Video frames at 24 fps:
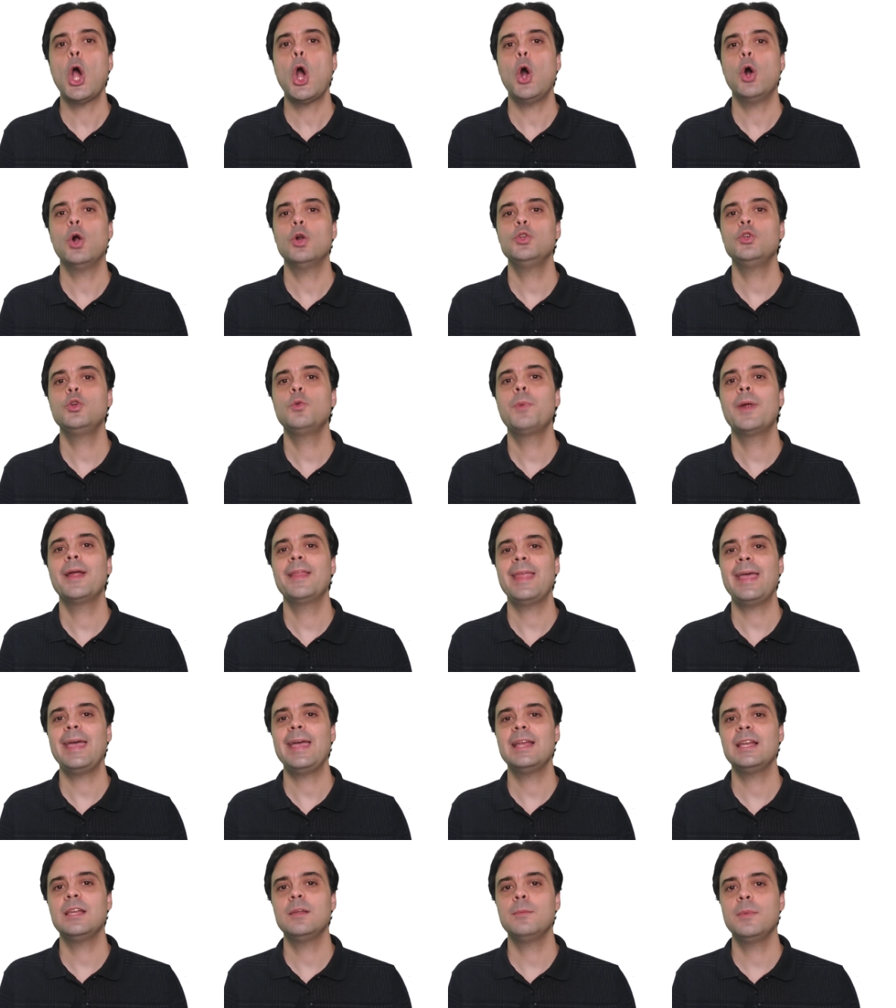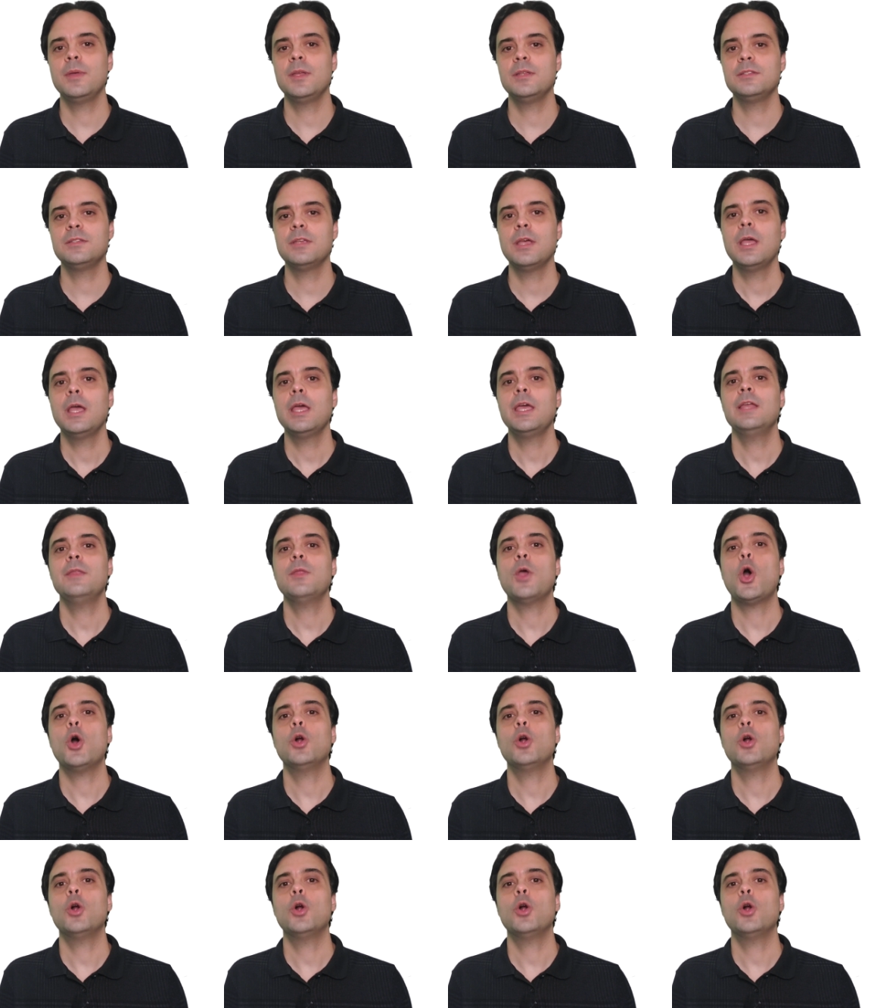all your brand elements in